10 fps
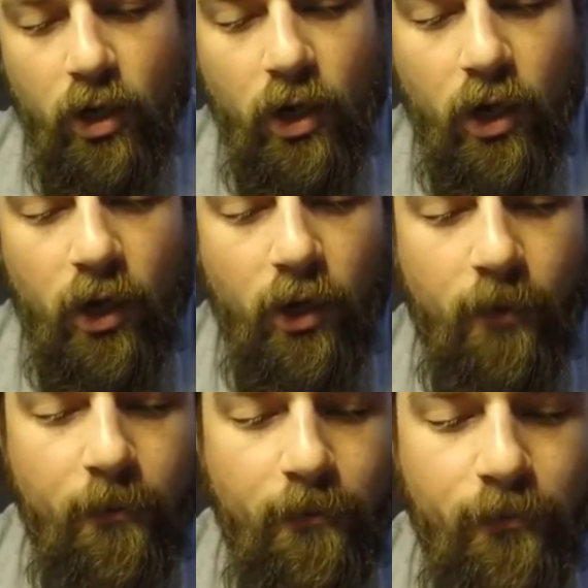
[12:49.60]

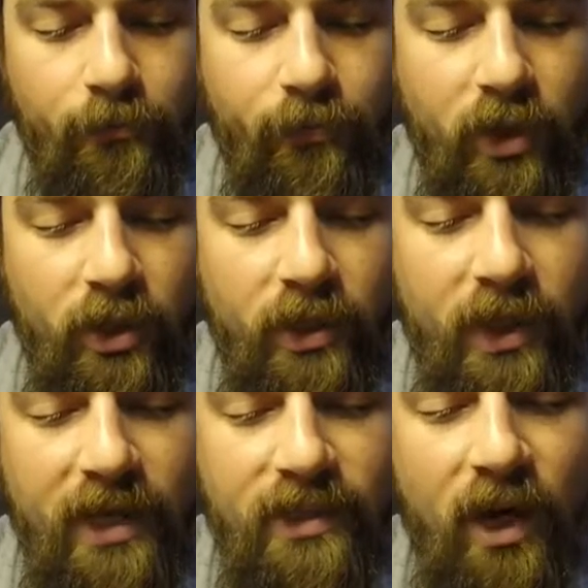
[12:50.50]

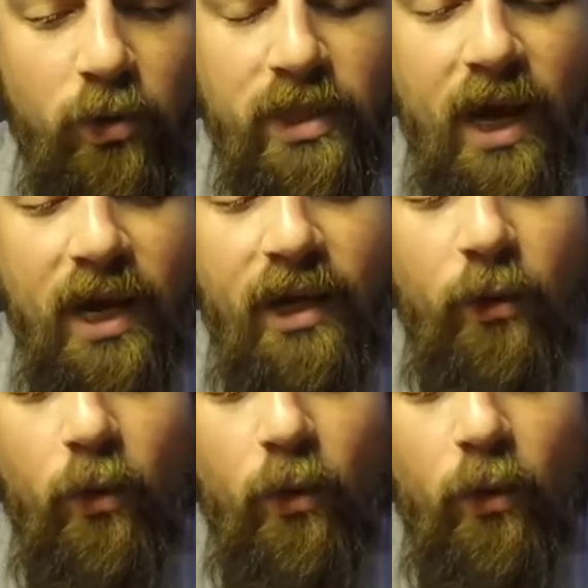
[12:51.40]
That's how tight it